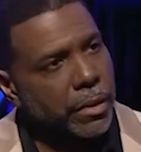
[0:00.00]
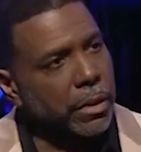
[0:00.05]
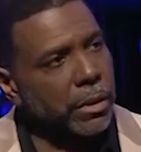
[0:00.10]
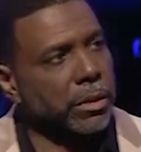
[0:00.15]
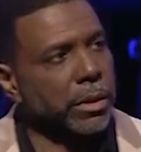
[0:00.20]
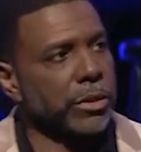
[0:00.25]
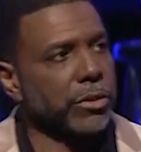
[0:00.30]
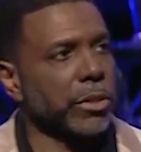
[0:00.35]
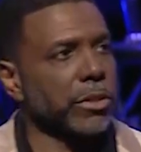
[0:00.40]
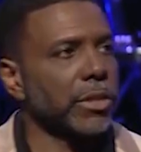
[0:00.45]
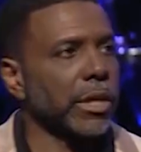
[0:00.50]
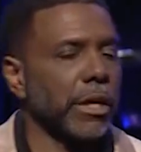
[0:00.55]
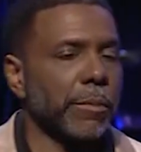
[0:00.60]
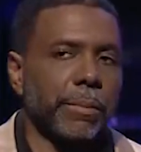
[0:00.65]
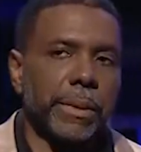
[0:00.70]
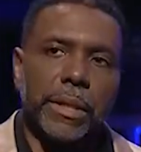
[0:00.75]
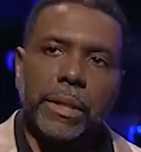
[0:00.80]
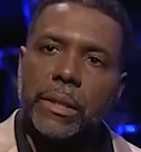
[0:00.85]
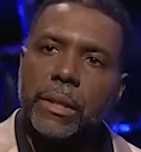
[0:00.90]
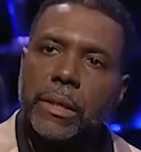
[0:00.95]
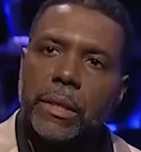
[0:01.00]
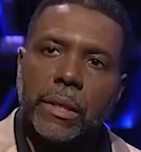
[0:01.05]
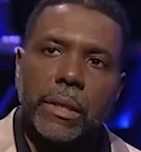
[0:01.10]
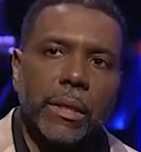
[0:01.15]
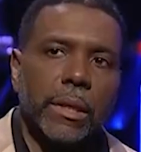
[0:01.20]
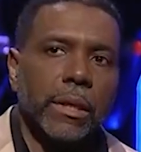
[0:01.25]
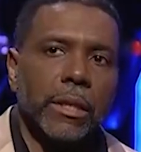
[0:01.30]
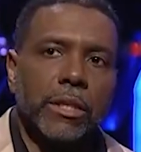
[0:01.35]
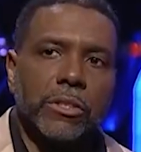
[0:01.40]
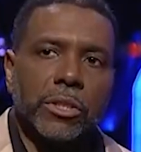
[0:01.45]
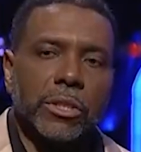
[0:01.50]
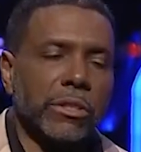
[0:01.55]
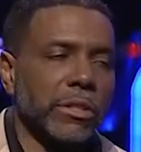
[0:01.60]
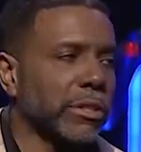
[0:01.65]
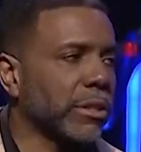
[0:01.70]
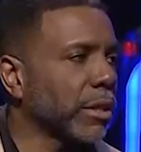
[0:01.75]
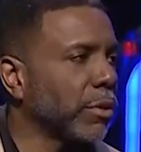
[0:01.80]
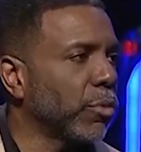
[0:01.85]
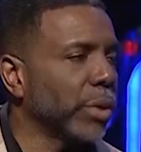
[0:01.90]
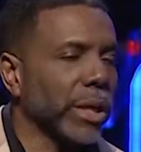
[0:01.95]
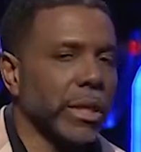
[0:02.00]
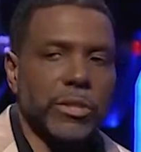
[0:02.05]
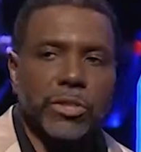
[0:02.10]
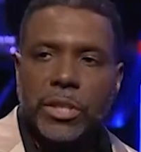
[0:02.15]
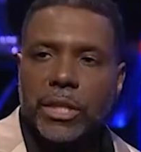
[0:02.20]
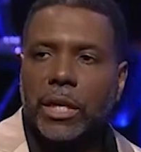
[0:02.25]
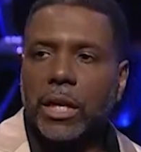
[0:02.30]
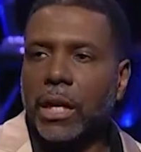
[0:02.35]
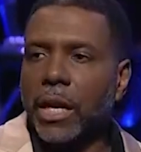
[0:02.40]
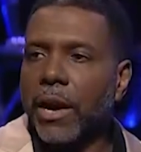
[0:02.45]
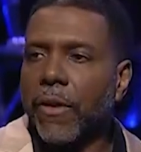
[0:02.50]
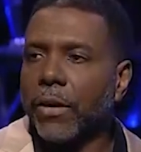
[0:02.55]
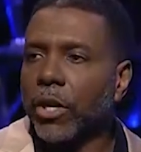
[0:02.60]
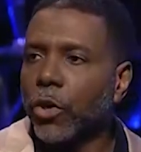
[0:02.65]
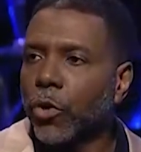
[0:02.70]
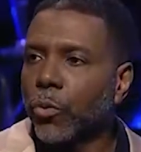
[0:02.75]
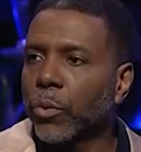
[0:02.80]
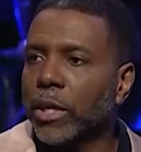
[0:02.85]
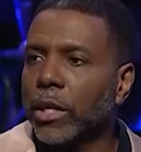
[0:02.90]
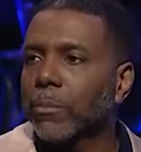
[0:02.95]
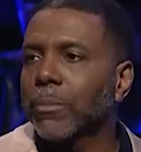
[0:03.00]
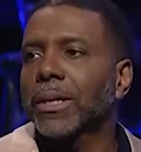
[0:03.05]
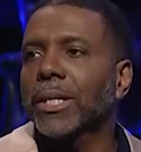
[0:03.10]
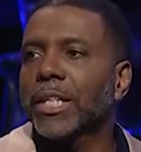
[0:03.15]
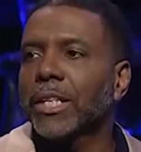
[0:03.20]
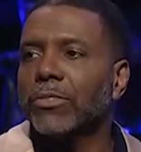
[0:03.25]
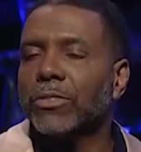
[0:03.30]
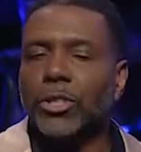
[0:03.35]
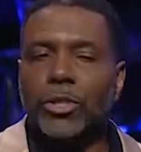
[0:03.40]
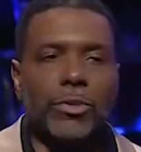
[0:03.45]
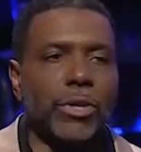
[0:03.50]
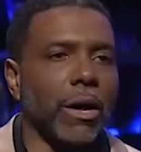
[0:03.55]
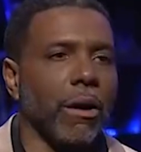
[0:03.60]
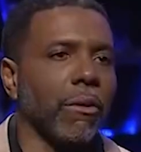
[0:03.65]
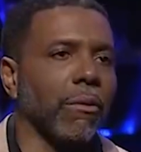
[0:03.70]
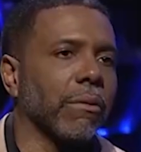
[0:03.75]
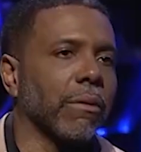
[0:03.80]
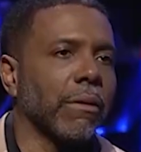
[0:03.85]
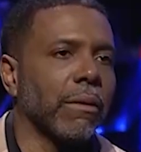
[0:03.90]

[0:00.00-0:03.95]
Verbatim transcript: this is going to be, this is, we're going to see clarity who really believes and who don't.